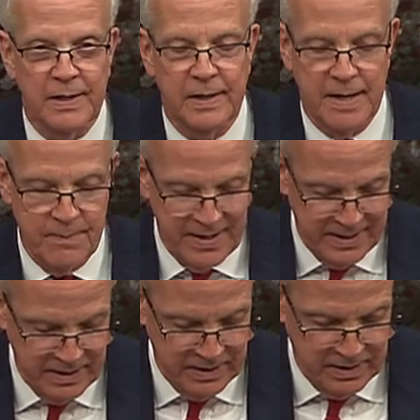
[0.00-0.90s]
I've been
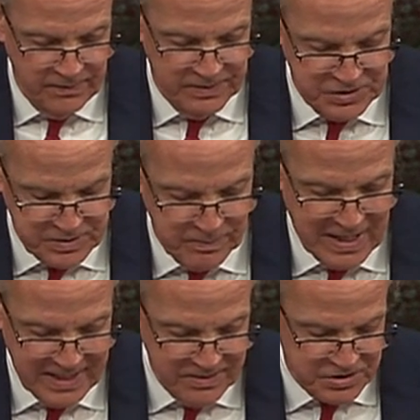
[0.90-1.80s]
in this
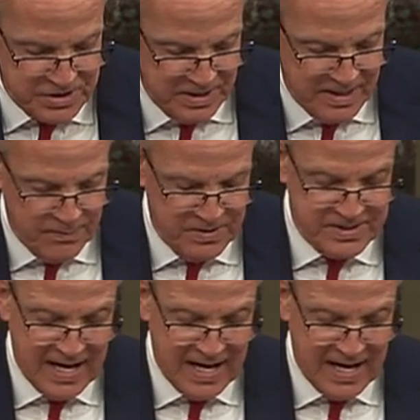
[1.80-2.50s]
body, the Senate, I've been in the